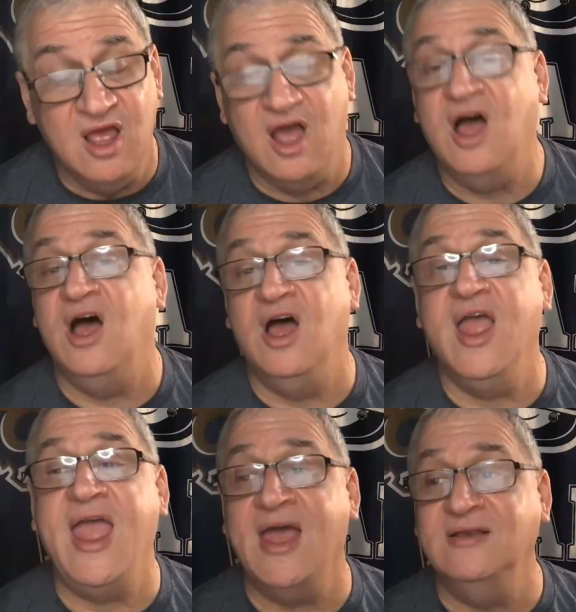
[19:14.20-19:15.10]

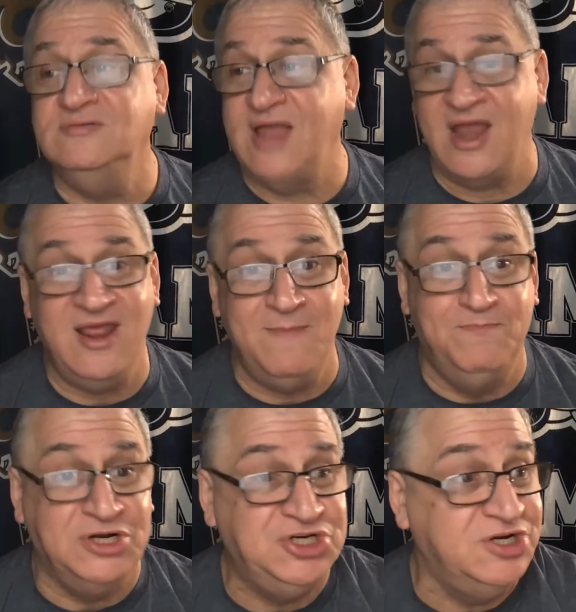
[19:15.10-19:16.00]
and he
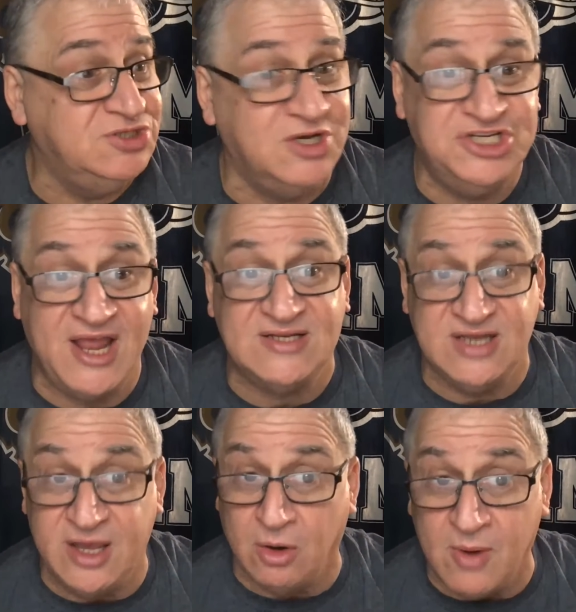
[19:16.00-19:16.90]
butchered his own chance
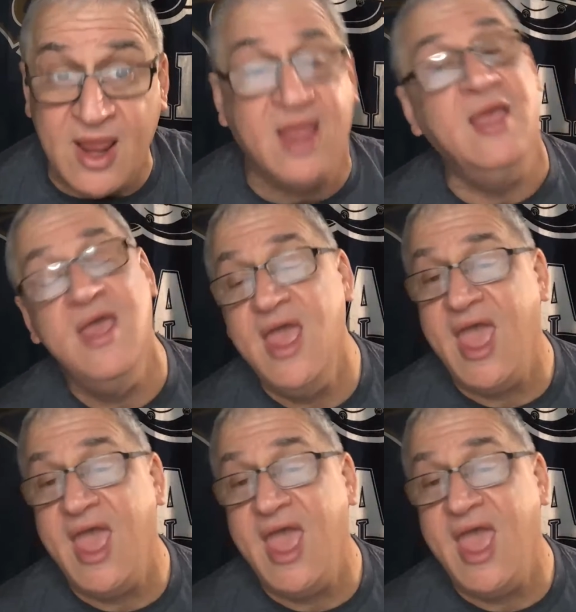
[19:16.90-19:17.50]
to get a ring.